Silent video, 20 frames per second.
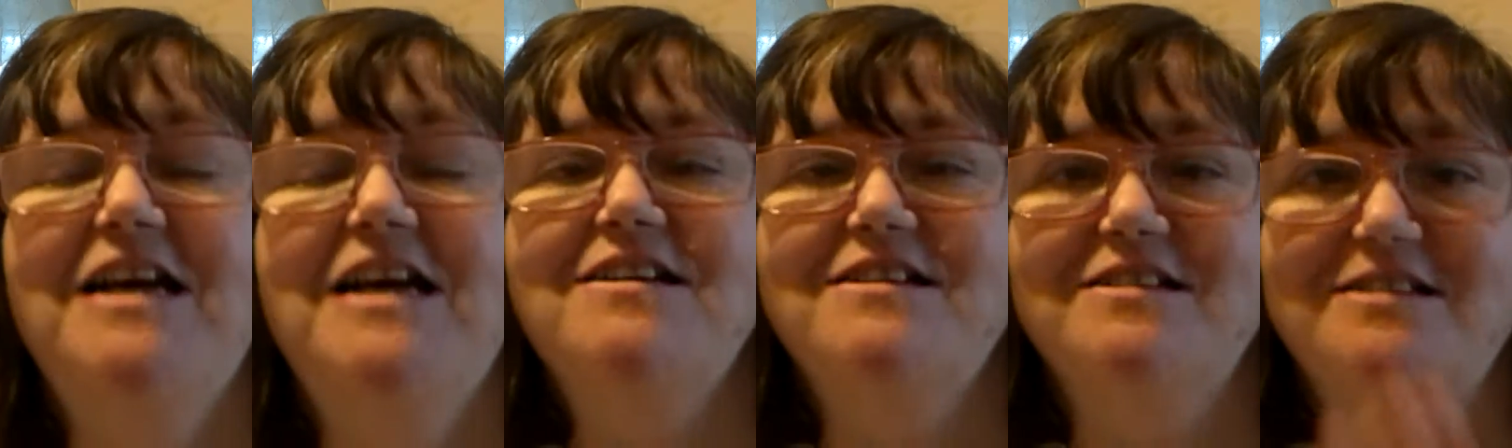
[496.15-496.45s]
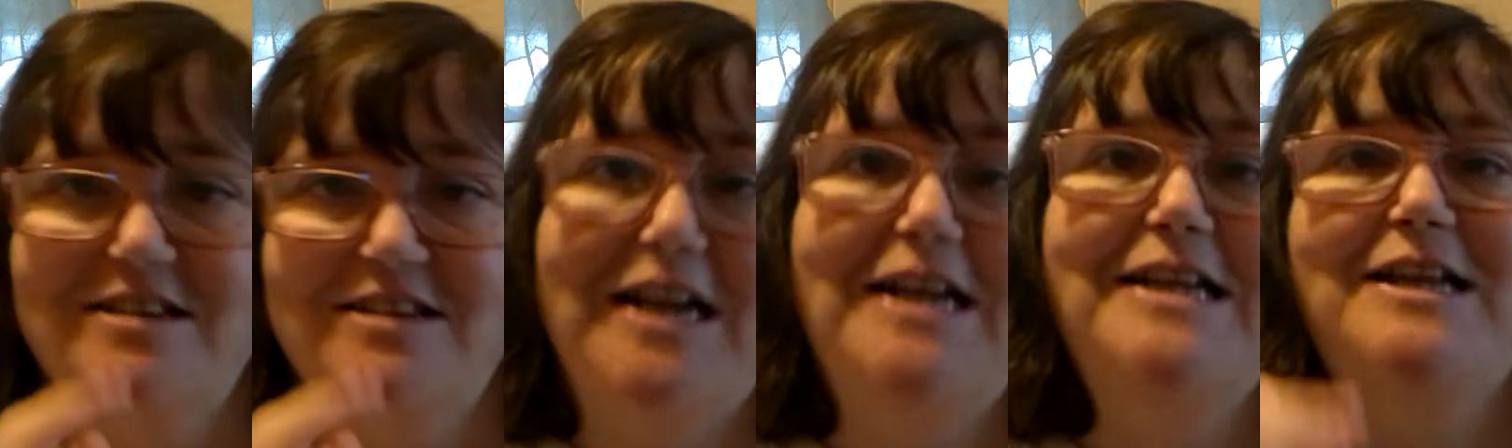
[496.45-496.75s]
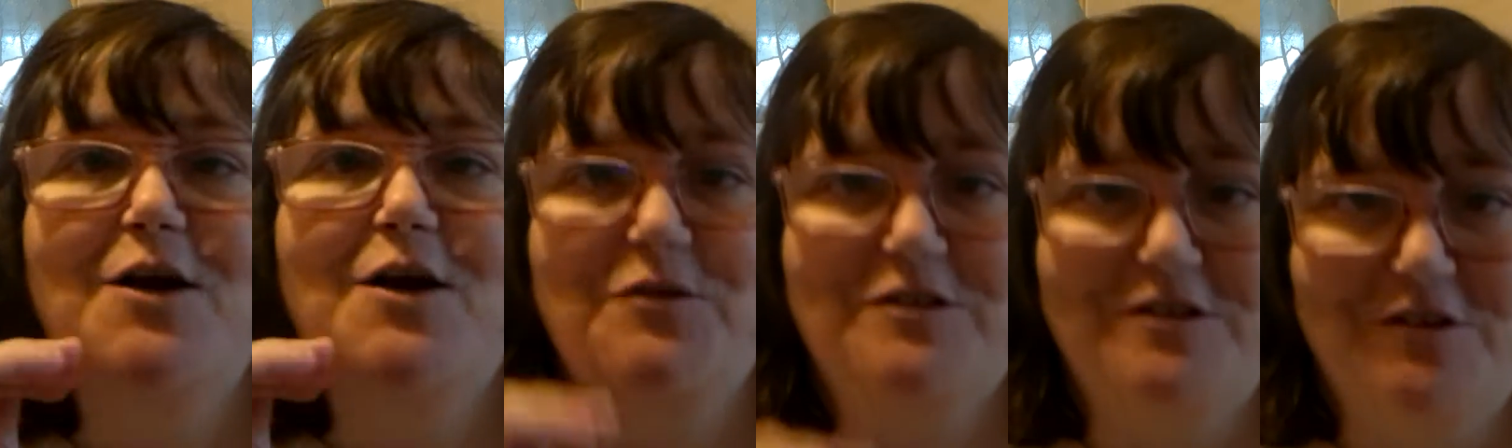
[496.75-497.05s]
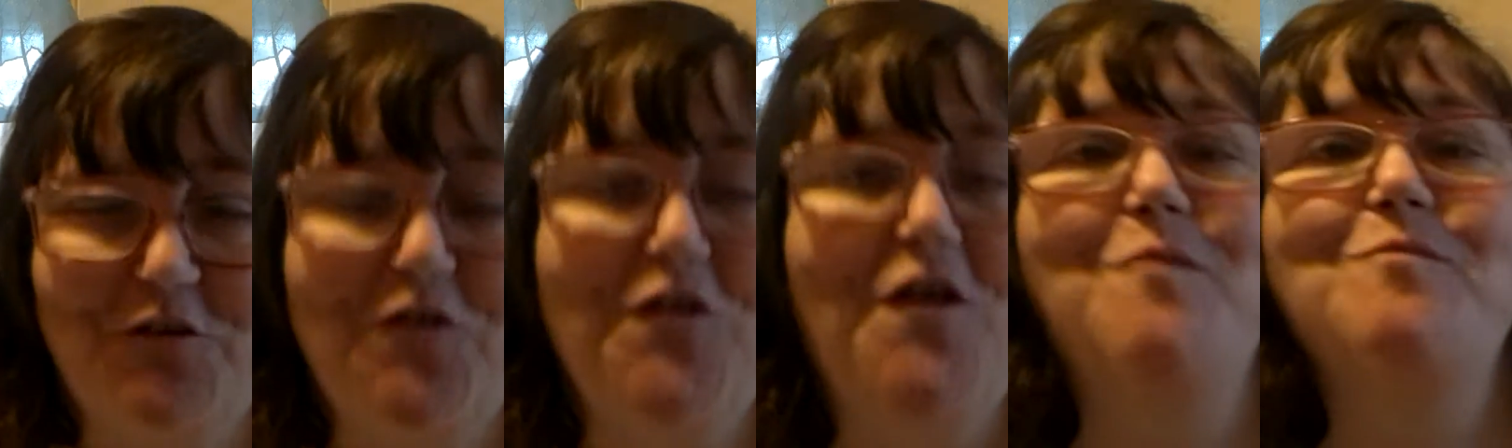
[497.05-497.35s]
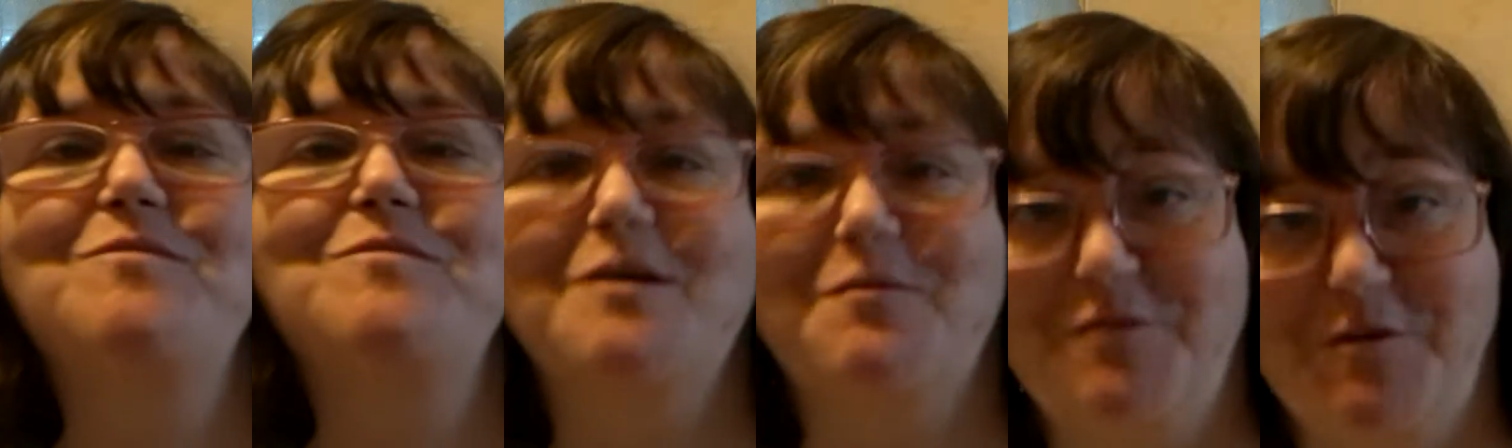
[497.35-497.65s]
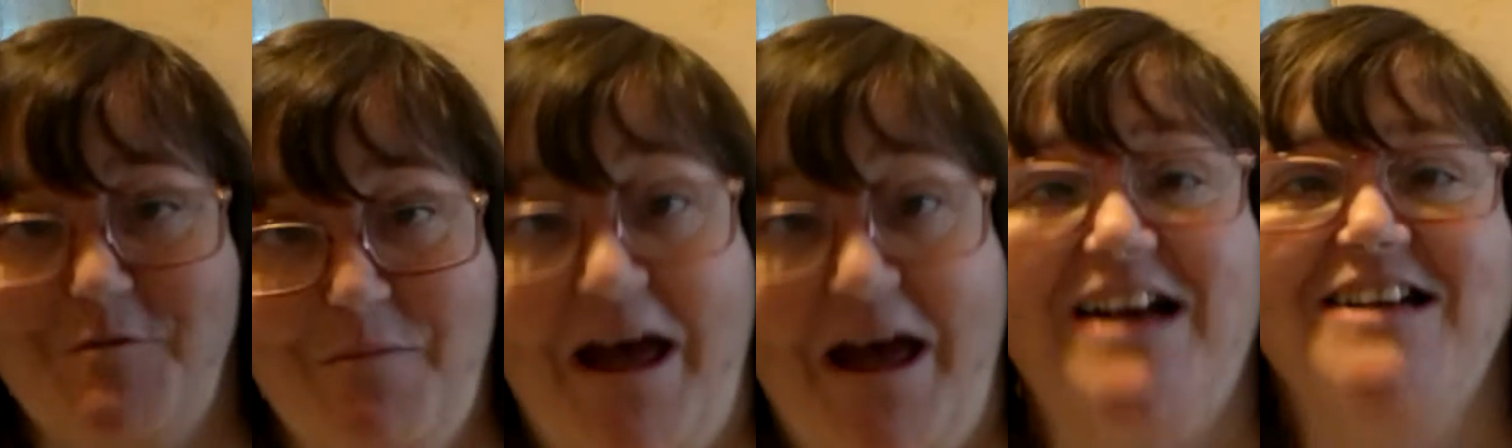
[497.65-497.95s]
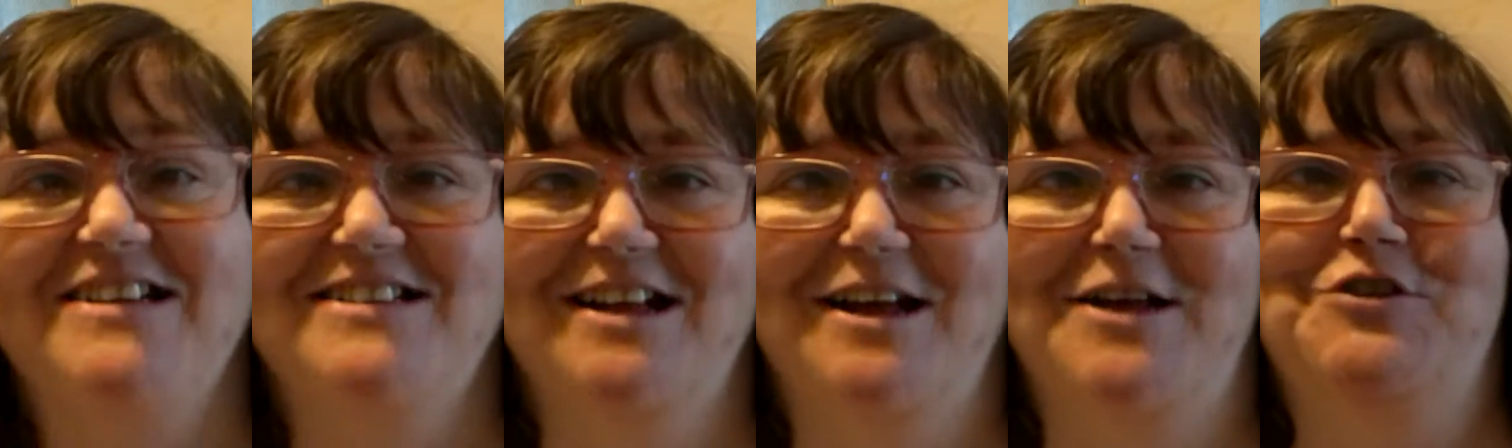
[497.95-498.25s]
sitting there with their thumbs up their
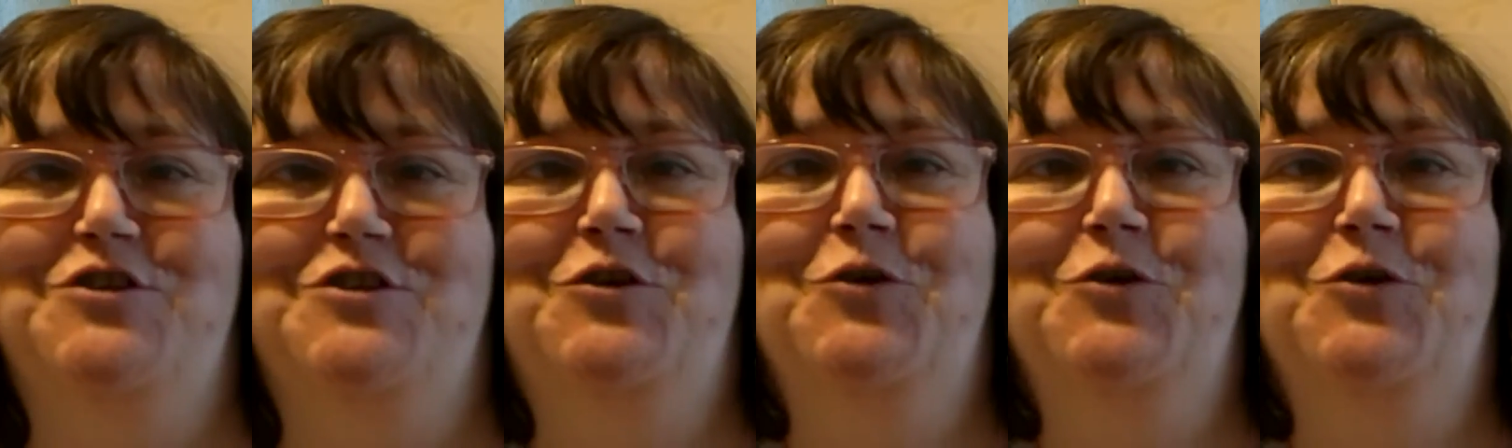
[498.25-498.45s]
backsides